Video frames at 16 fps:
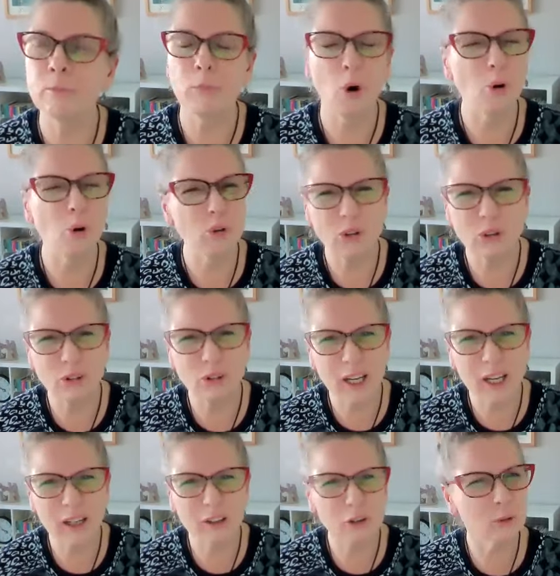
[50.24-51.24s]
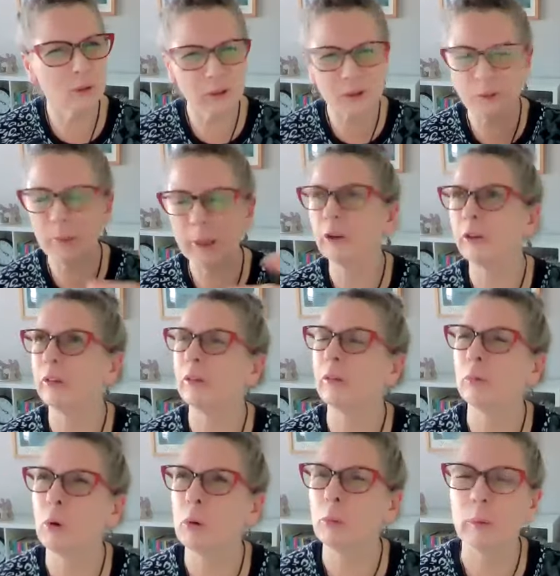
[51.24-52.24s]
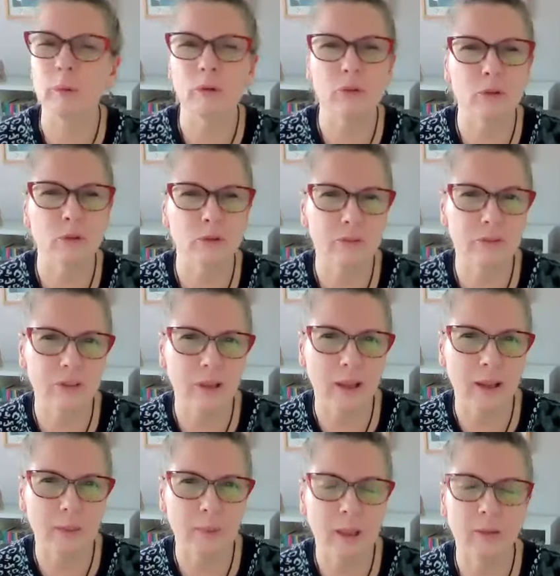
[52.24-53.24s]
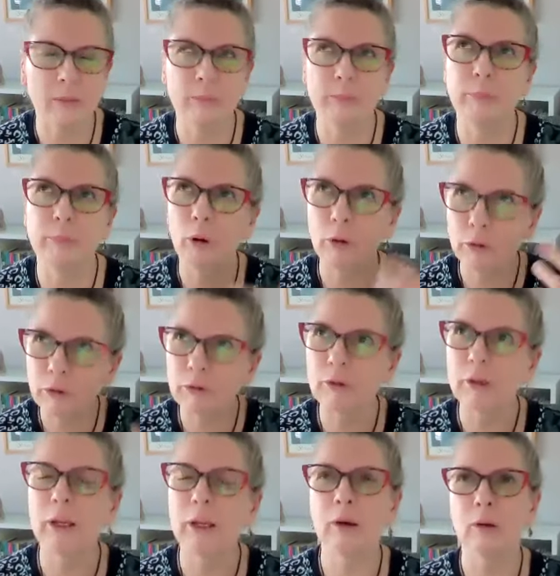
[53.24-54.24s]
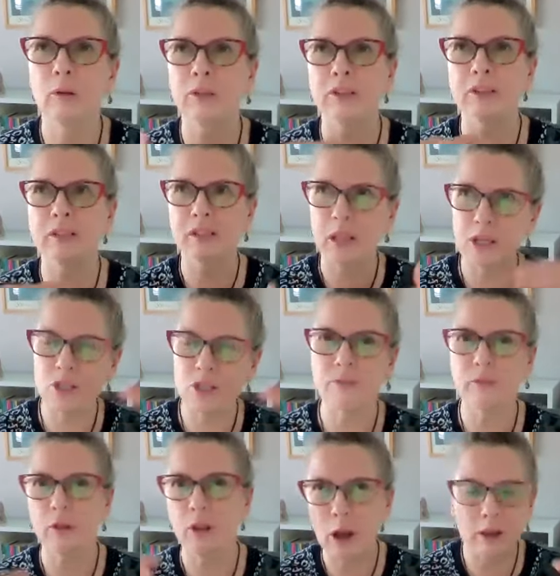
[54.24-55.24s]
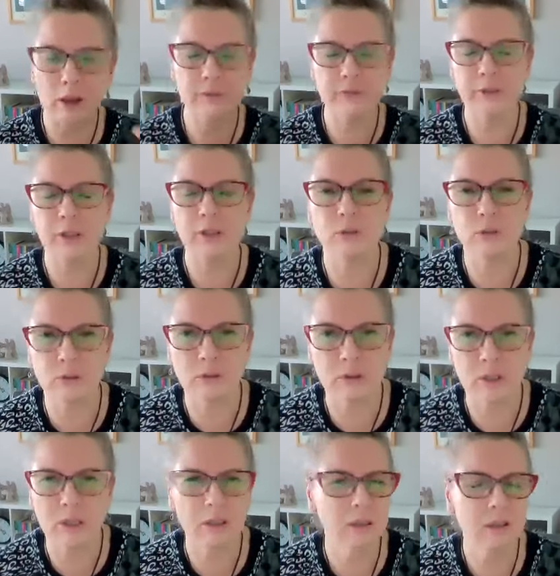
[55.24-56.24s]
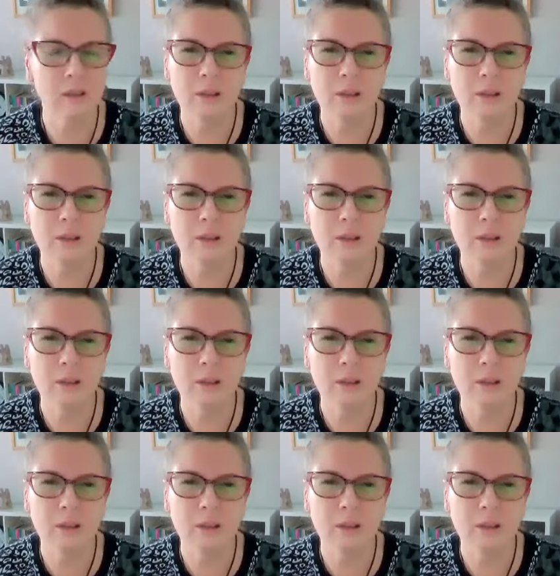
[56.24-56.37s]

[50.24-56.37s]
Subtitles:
pondering. Do you want to expand on what we were sort of saying about the pondering, the stage of life, that sort of thing?